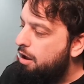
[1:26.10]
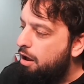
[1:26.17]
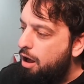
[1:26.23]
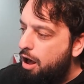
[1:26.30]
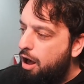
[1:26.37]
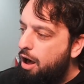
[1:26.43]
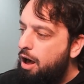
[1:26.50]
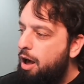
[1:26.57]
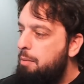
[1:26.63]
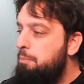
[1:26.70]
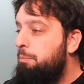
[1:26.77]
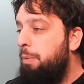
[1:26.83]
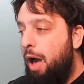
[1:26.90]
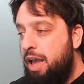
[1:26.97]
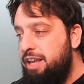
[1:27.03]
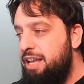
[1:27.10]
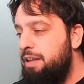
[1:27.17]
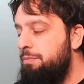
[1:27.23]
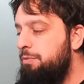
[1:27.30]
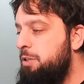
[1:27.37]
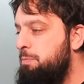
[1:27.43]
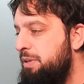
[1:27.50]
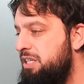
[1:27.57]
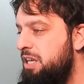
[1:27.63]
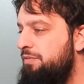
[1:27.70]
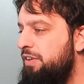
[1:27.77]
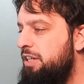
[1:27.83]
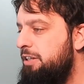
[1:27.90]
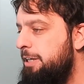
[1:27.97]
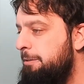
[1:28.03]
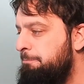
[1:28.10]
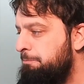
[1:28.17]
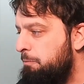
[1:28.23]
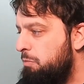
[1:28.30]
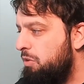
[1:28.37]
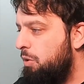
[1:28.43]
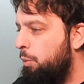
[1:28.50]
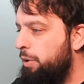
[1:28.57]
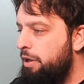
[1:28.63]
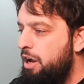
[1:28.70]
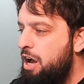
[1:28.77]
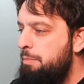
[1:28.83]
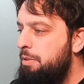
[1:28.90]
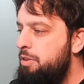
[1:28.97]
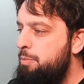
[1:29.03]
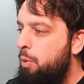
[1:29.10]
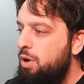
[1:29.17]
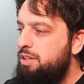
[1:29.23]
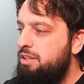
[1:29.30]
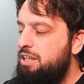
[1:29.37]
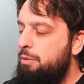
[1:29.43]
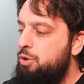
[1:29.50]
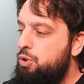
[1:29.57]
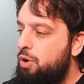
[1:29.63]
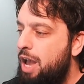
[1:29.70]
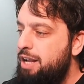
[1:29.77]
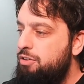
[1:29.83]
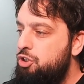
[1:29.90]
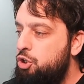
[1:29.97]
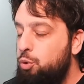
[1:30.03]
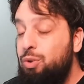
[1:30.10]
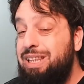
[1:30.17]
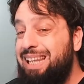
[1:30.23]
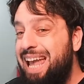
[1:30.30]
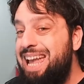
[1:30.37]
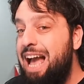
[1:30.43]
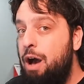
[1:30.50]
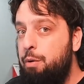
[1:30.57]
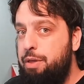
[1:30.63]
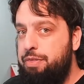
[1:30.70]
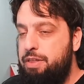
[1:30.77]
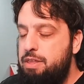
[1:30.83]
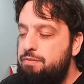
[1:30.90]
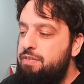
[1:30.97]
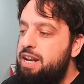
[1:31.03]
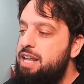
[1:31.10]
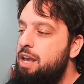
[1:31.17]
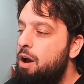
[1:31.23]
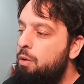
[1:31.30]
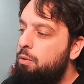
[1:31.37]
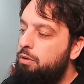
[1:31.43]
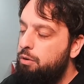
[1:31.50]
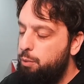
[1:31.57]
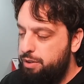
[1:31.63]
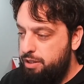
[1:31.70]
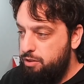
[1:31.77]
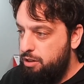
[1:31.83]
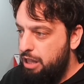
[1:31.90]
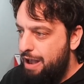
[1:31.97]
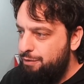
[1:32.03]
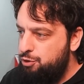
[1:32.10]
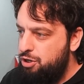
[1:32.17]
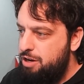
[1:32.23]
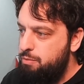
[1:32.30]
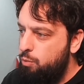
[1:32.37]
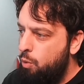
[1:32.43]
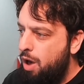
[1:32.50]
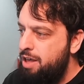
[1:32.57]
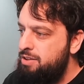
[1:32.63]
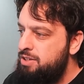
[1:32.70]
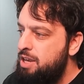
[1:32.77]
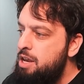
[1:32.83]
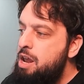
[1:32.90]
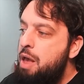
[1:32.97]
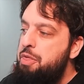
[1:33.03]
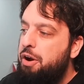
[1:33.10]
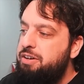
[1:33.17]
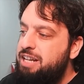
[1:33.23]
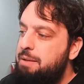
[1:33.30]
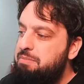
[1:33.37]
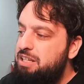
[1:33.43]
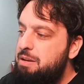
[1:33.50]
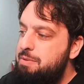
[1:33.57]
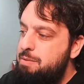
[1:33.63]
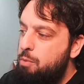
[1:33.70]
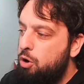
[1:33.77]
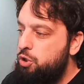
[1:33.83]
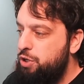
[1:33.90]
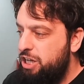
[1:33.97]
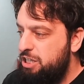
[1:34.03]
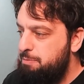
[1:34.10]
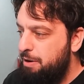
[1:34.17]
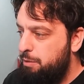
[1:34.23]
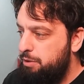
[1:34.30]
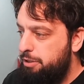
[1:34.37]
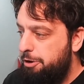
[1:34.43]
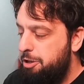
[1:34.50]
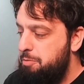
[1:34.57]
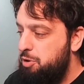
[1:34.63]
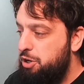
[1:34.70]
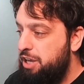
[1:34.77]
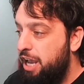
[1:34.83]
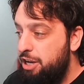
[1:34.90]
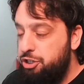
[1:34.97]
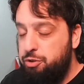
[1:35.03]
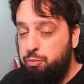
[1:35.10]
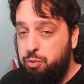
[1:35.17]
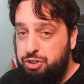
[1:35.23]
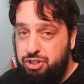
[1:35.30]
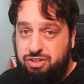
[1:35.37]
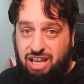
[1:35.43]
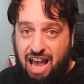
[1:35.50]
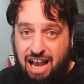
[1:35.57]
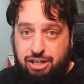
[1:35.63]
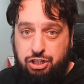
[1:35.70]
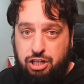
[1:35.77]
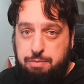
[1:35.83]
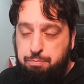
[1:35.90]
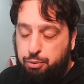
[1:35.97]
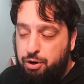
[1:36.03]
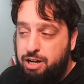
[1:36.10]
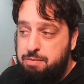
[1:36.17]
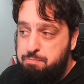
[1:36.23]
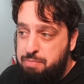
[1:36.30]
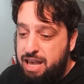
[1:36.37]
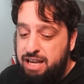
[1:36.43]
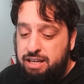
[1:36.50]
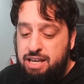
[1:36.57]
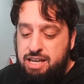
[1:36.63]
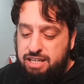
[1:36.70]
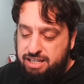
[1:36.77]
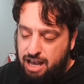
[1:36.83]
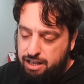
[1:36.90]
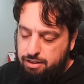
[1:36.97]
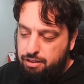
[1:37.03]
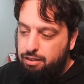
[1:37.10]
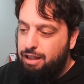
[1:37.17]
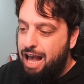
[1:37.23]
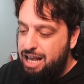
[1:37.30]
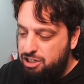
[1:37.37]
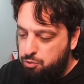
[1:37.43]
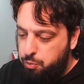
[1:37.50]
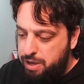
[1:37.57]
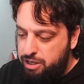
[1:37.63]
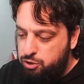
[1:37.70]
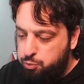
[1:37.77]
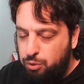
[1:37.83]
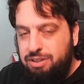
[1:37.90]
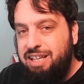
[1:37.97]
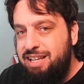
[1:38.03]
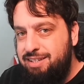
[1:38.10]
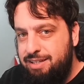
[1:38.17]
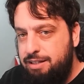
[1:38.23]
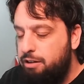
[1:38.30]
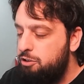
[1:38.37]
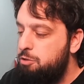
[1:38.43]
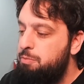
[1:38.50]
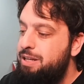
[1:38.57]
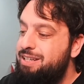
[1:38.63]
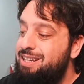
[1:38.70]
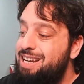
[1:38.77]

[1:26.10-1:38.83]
But specifically, a couple of the points that they were trying to lay out within the video or within the live stream was they're attempting to be more transparent with their communication, which is actually pretty big. Yet last week's release announcement,